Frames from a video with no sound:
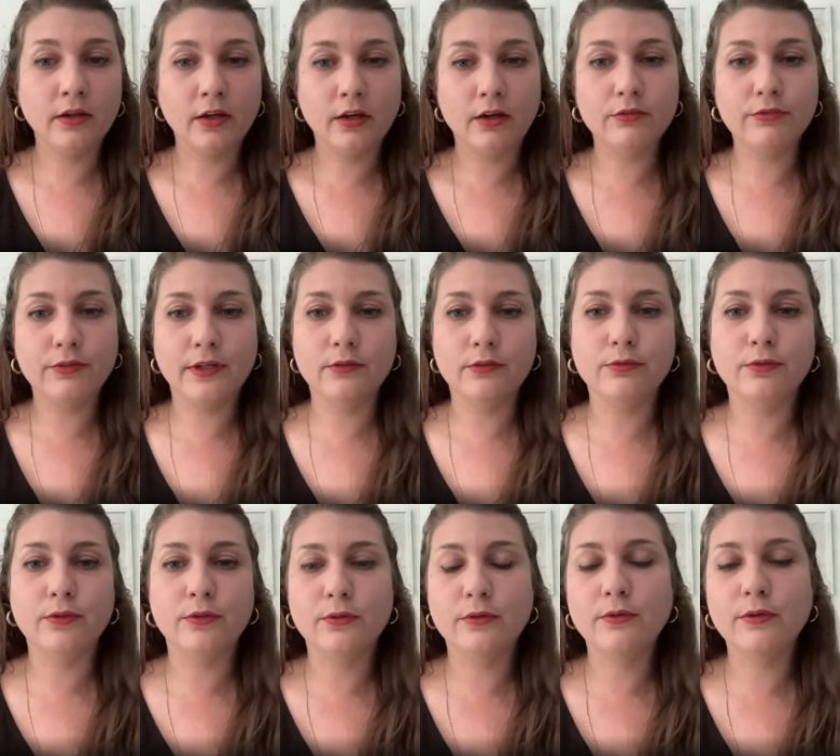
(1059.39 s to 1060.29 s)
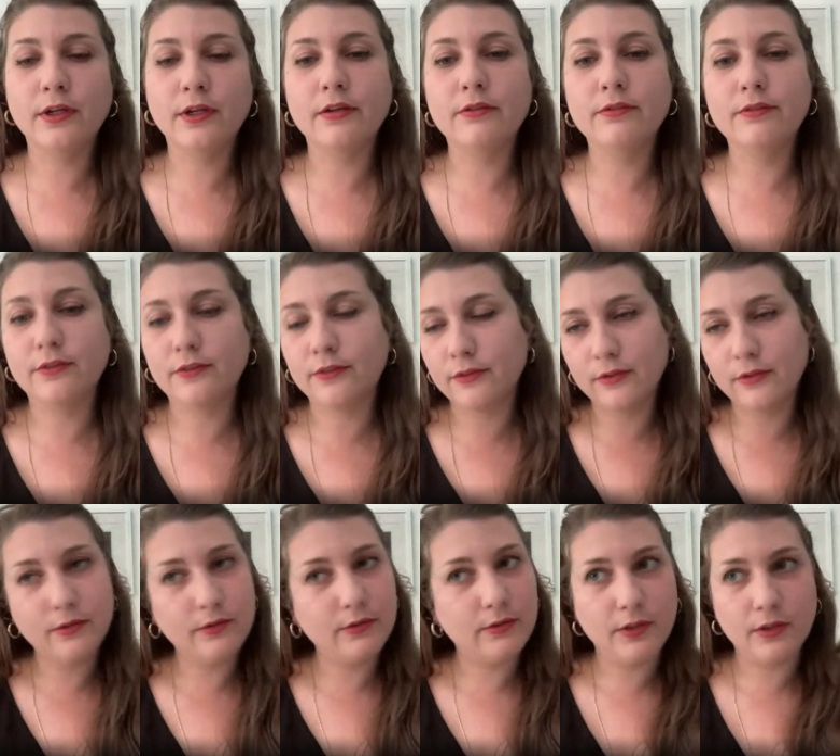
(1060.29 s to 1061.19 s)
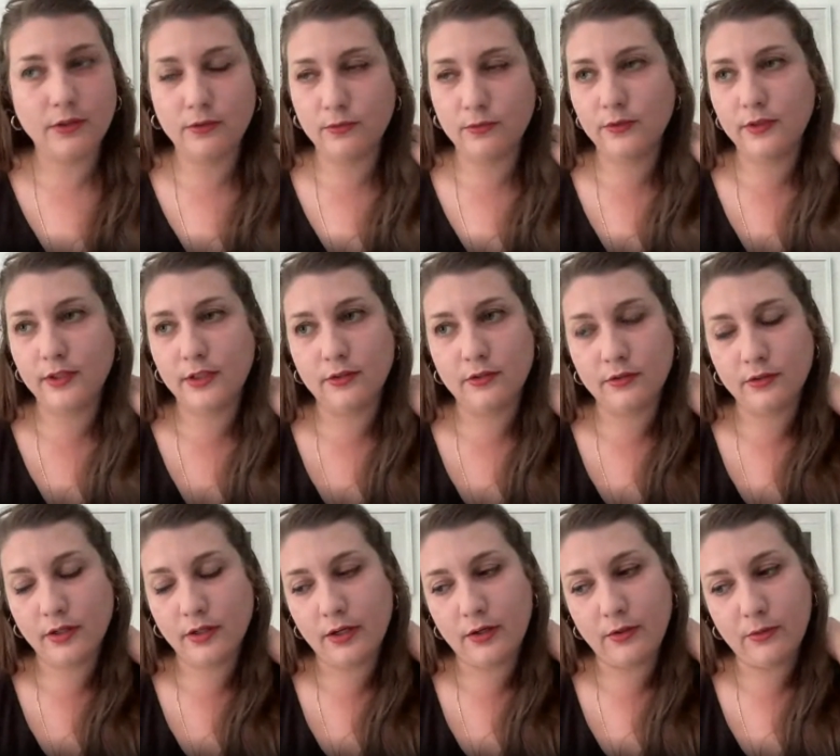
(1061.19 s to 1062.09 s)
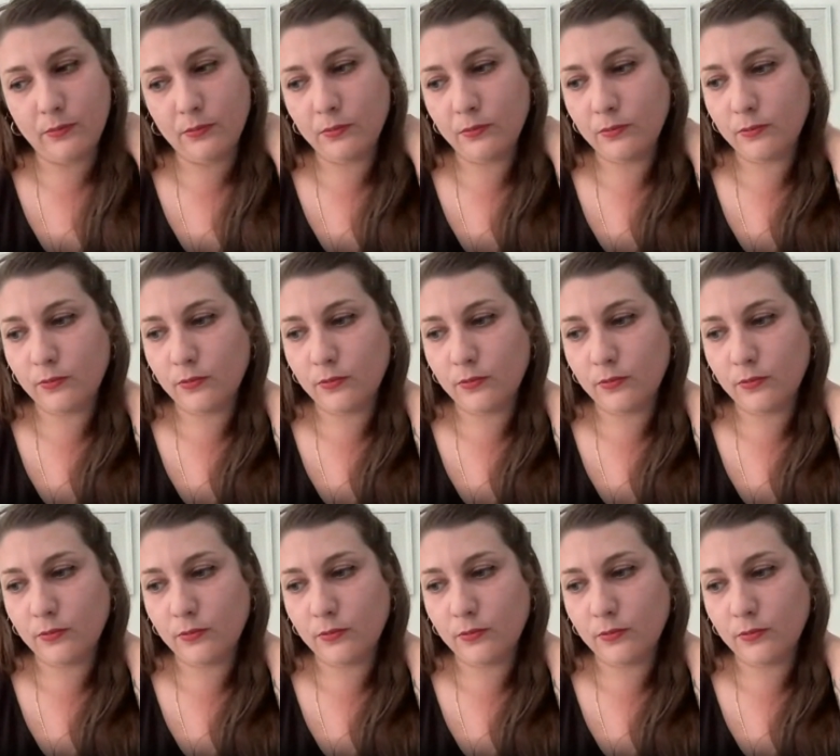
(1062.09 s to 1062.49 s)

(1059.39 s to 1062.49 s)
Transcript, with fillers: a uh, found photographs, you know, they're um,